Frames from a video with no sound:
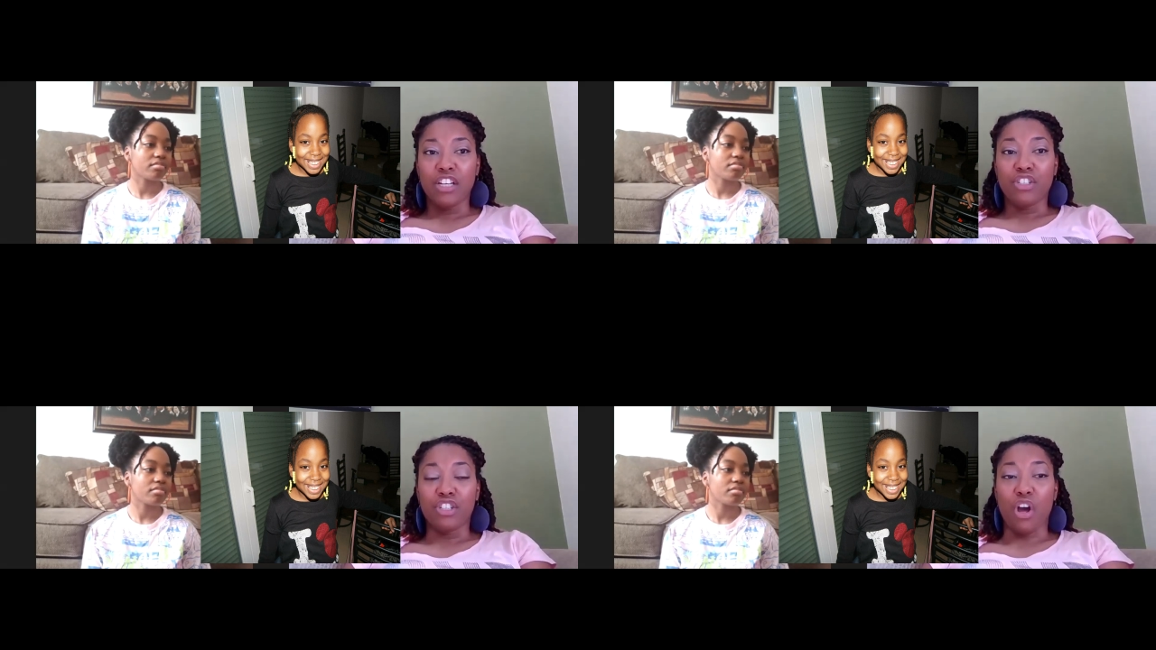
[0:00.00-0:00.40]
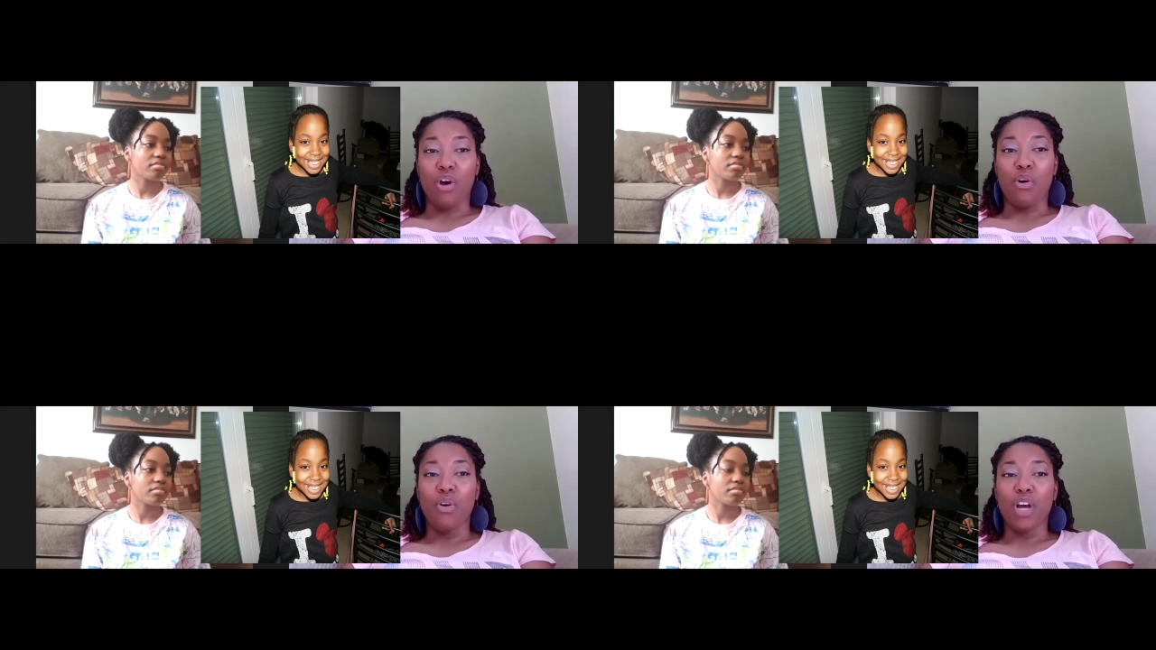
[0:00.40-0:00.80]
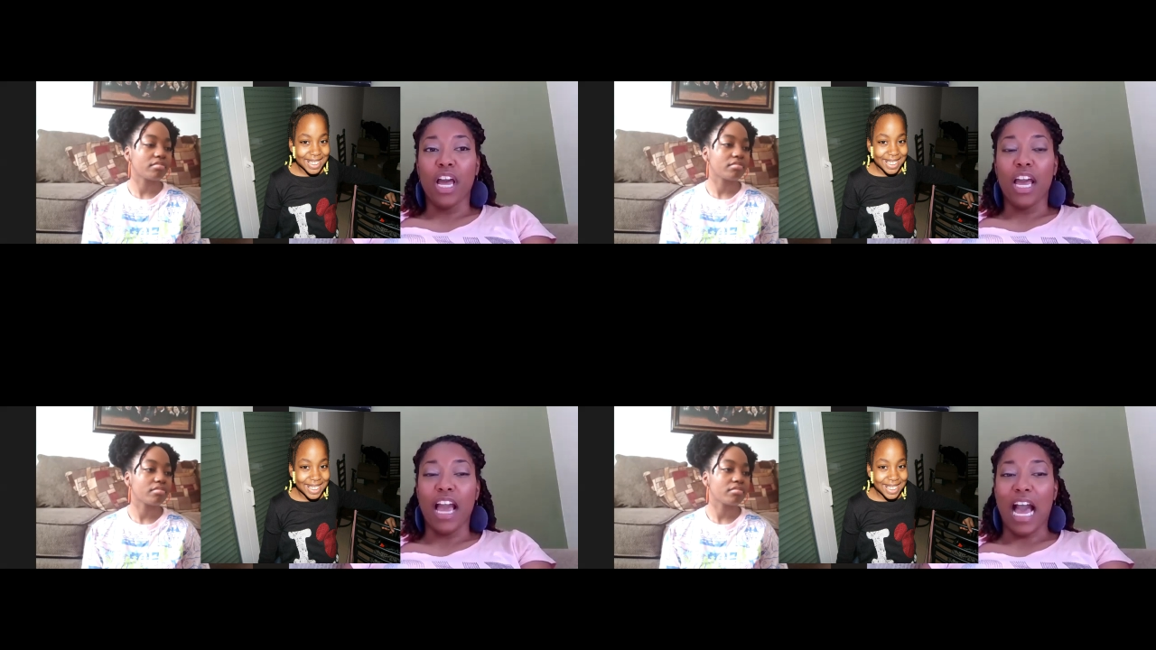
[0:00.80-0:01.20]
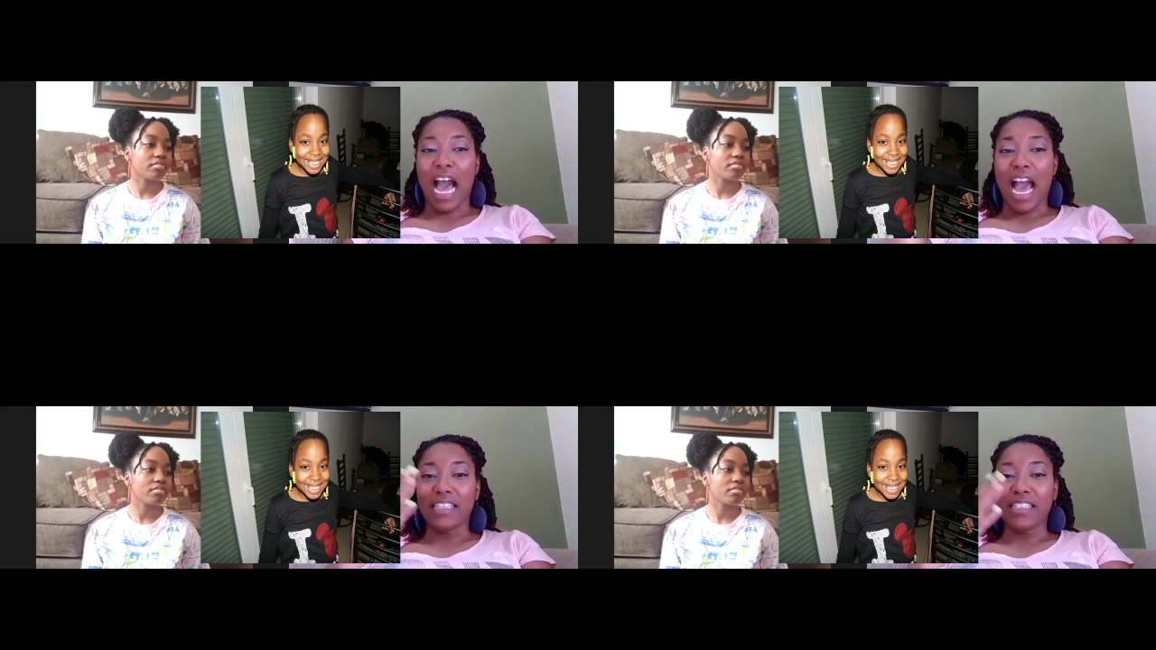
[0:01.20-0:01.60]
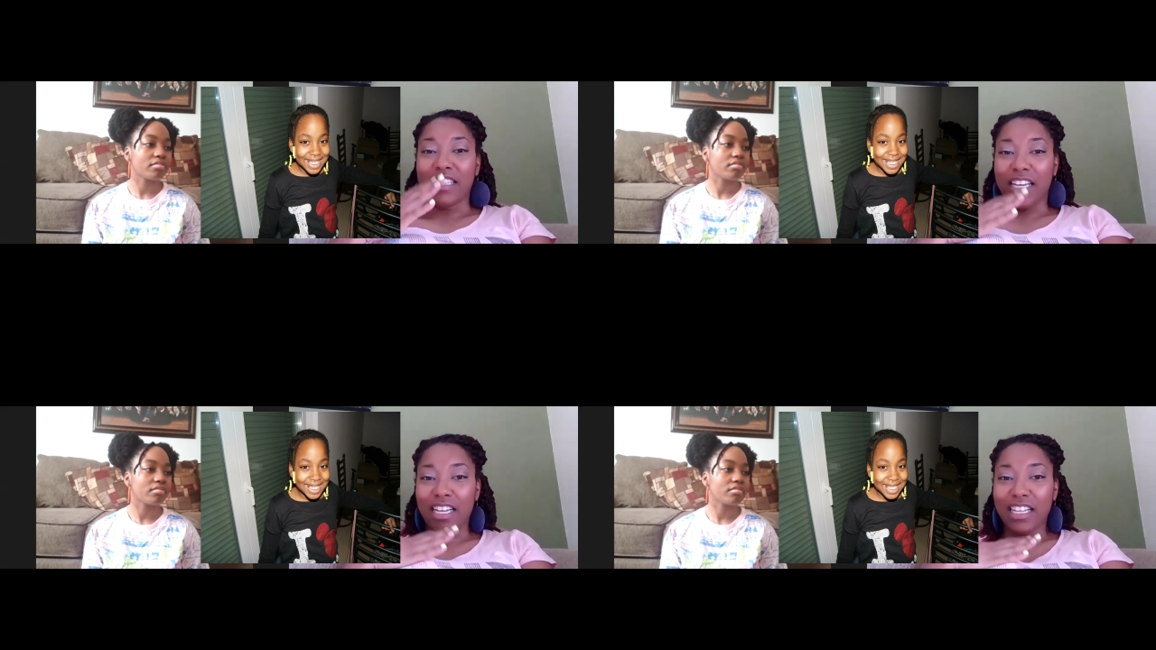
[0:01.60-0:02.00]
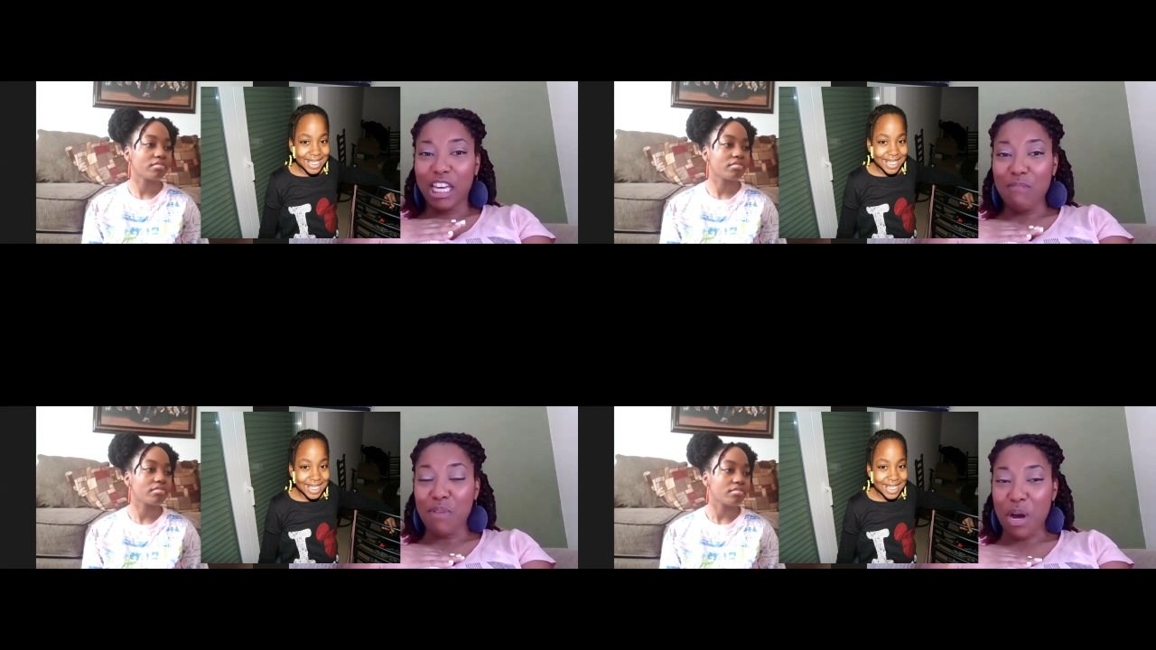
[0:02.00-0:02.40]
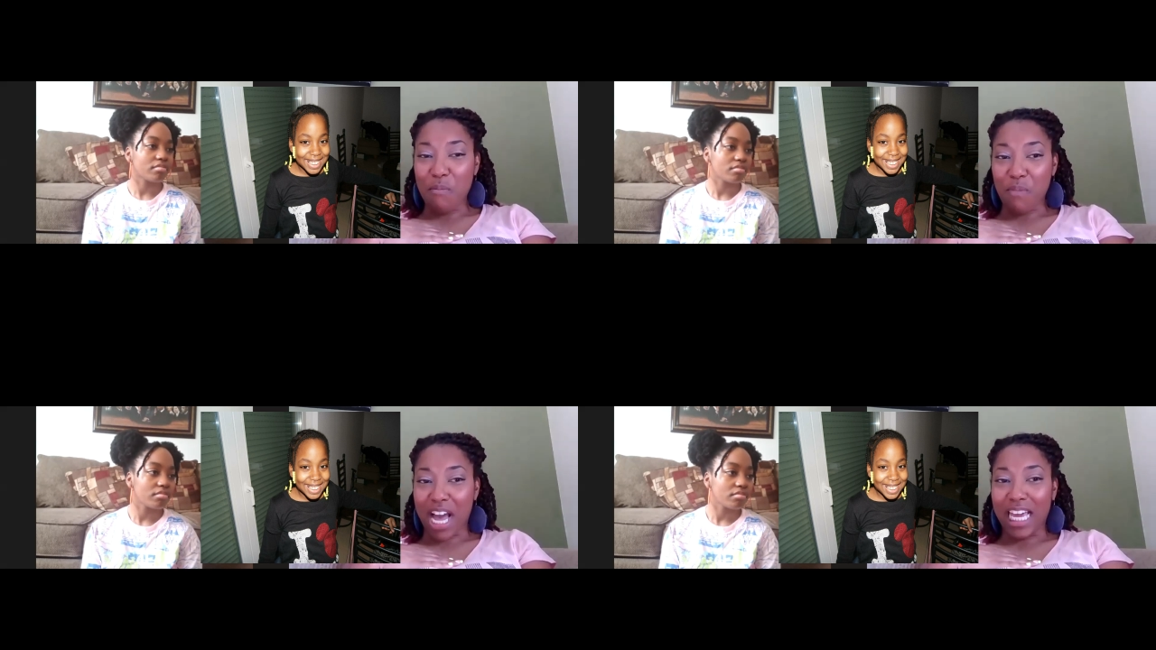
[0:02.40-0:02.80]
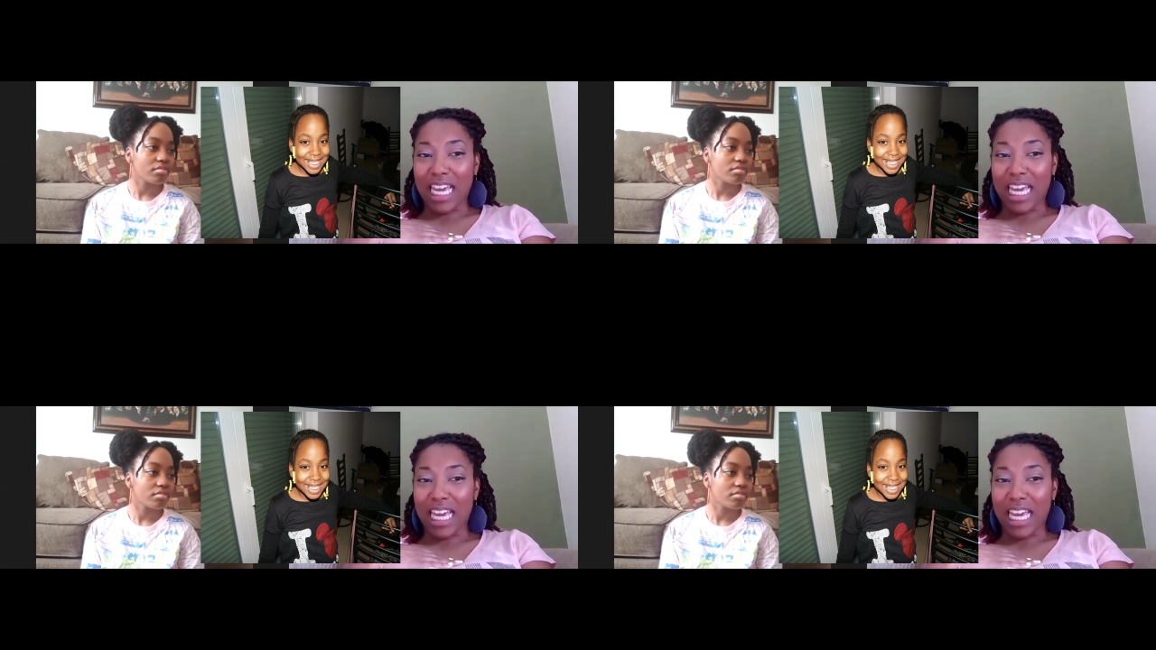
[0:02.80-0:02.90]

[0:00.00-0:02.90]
Speaker 1: So I did keep up my